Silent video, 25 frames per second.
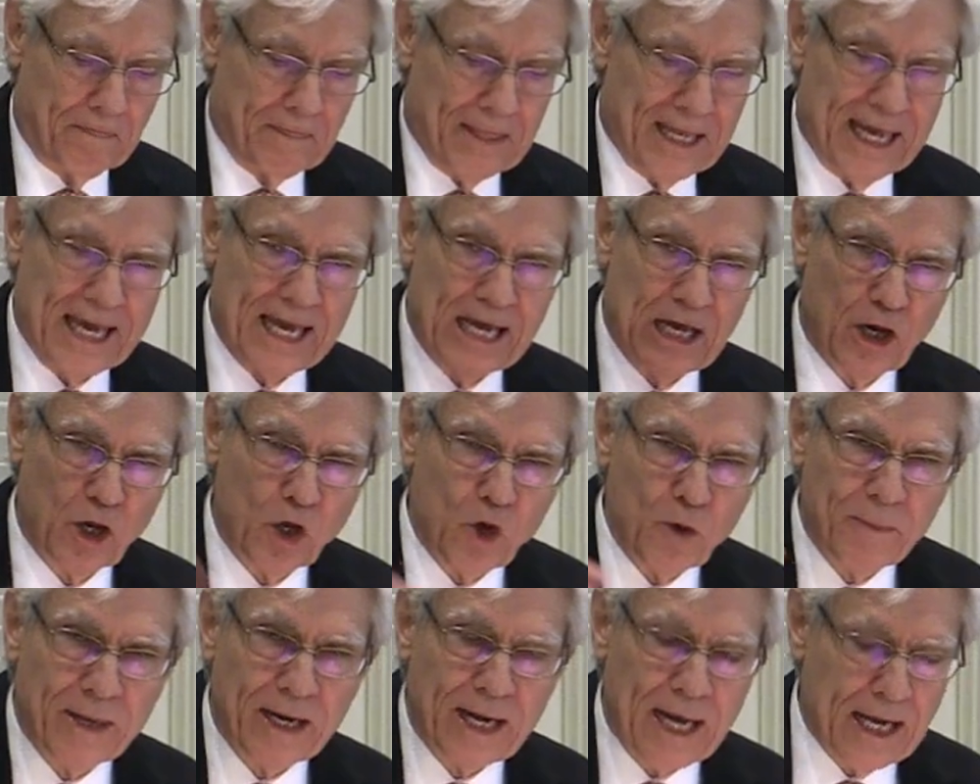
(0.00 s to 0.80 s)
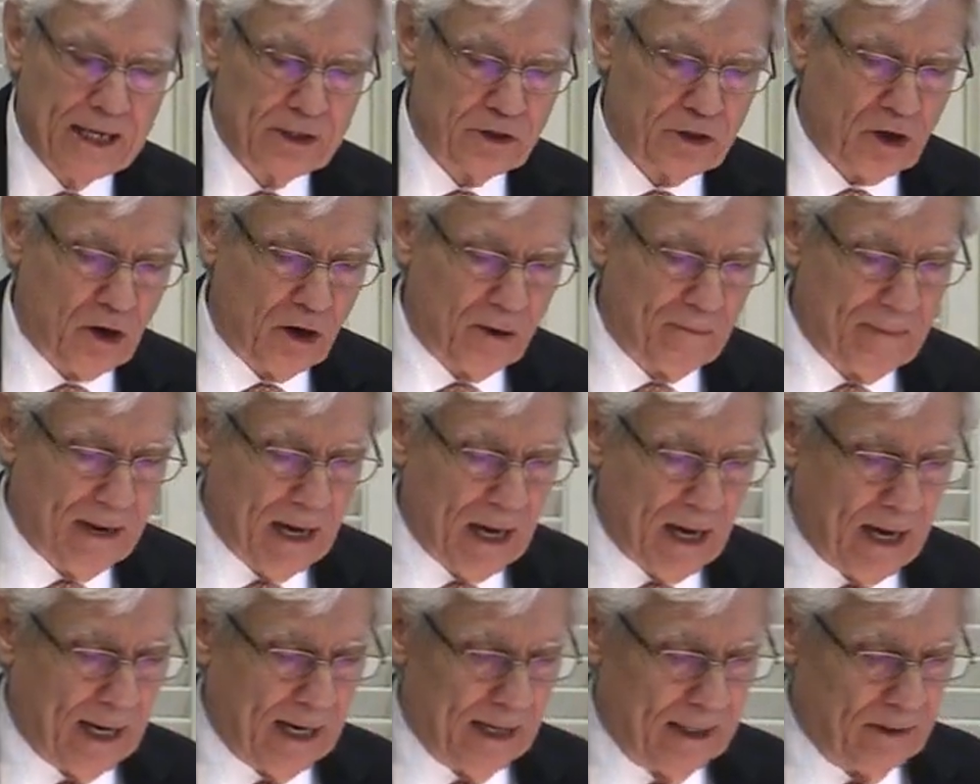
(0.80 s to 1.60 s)
He illuminates our
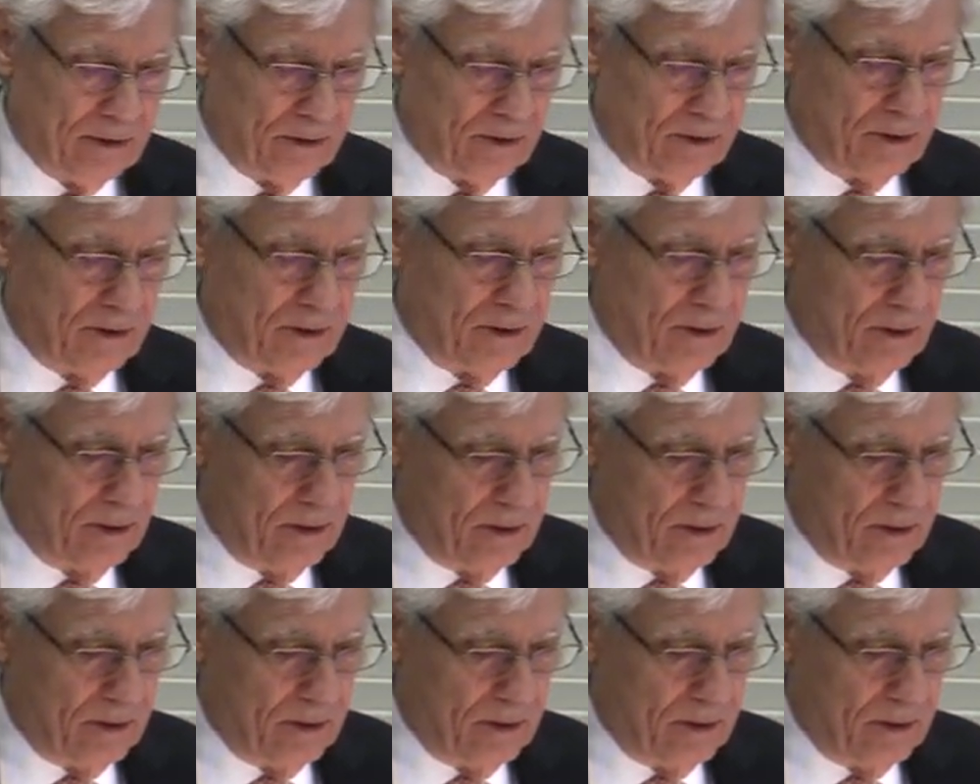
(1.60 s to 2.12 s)
minds.